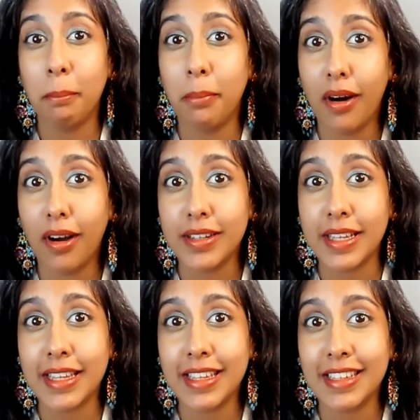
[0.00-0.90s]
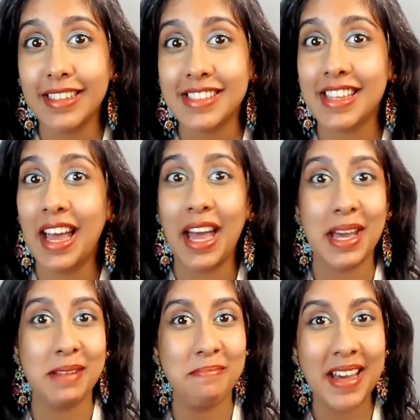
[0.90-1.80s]
bodies,
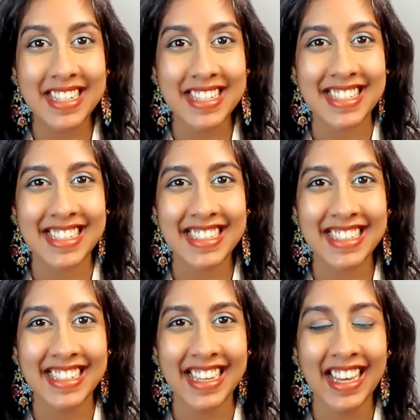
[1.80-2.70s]
and medicine,